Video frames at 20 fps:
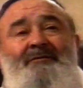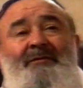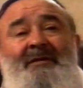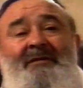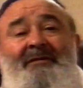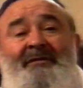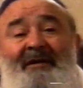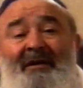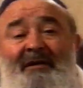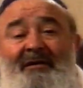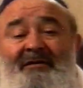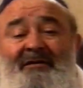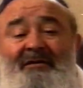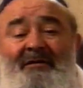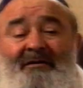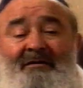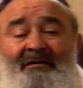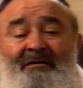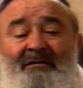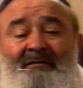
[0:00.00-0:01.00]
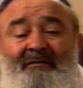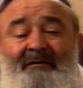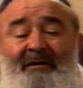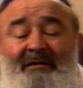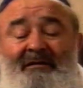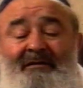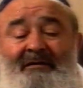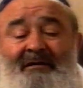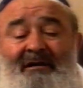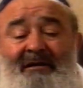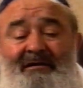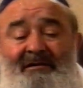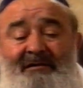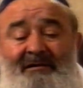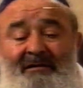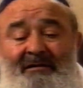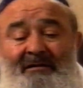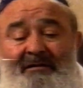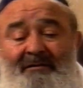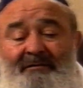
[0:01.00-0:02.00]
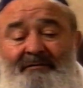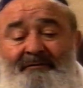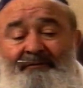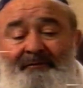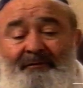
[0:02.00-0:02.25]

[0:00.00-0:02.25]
Writing quite nicely.